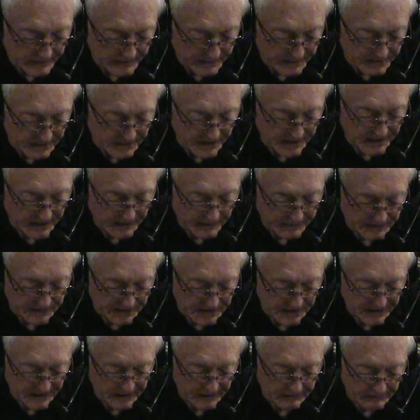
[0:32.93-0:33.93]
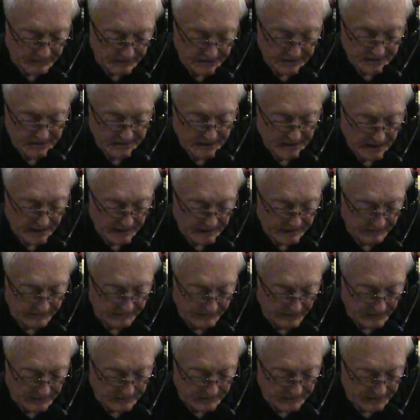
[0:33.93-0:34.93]
CFC, which is Cochran
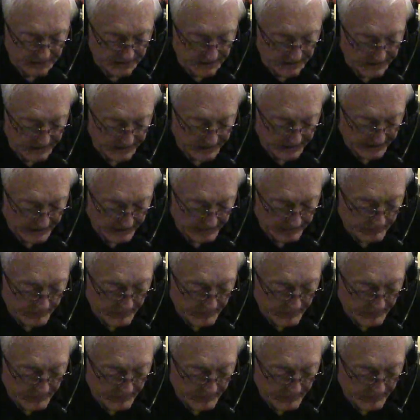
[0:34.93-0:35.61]
Fountain City,